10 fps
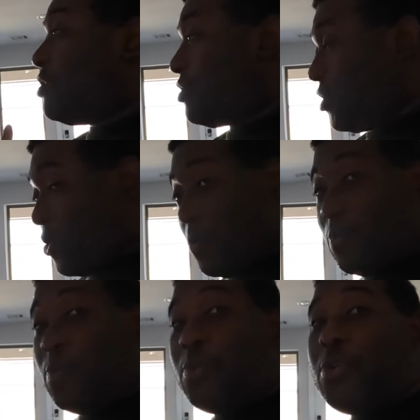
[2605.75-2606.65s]
So
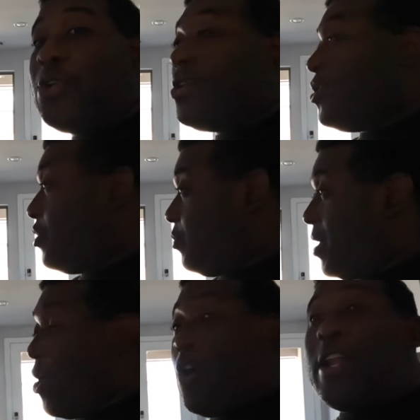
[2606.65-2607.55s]
we got all